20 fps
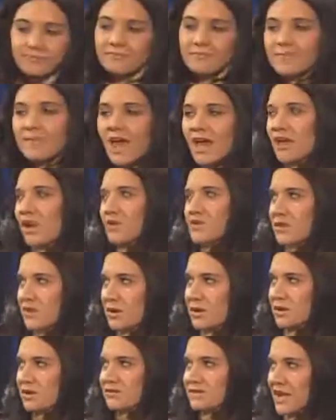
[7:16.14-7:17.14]
had also
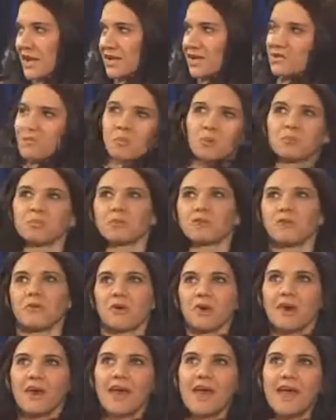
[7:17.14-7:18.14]
heard of Daniel's work
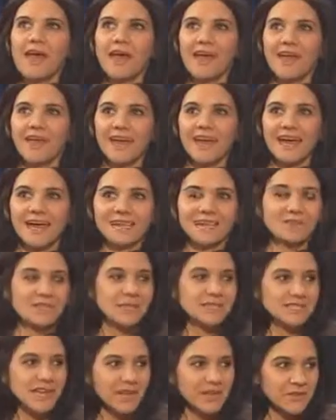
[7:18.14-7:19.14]
before, and
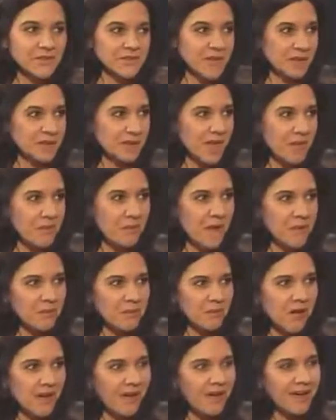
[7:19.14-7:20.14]
when Daniel's name came up,
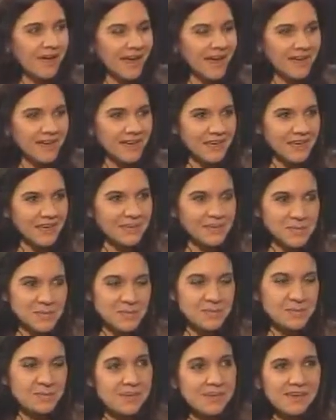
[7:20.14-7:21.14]
to
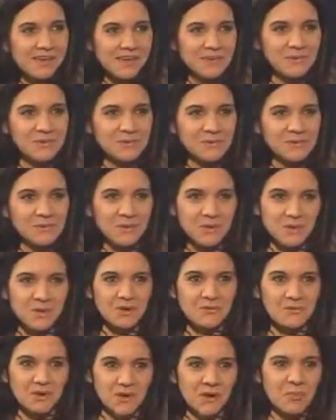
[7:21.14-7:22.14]
me it was sort
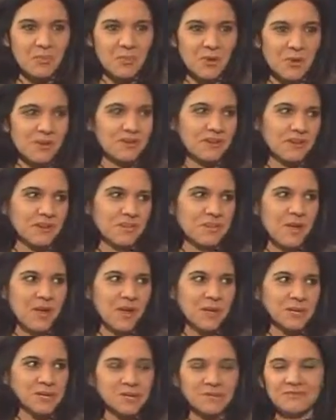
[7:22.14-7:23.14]
of like a perfect
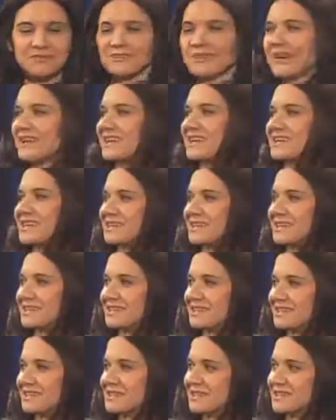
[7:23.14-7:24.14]
marriage of
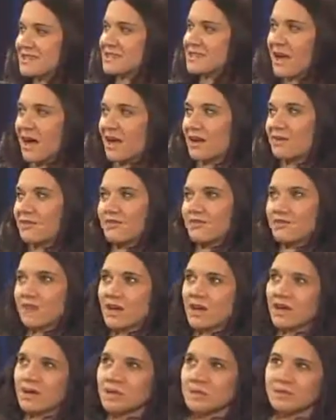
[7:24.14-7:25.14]
this kind of
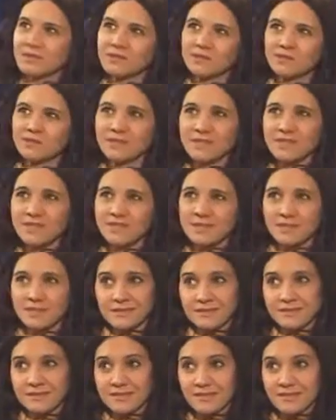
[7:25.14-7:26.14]
character.
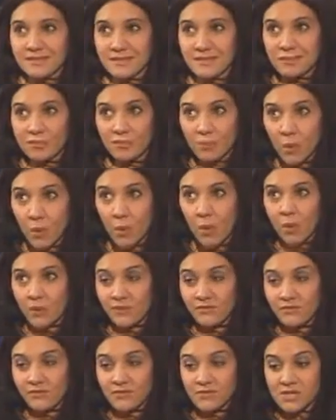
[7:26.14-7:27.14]
The role
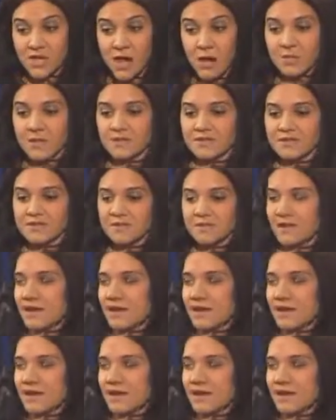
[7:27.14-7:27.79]
of Thomas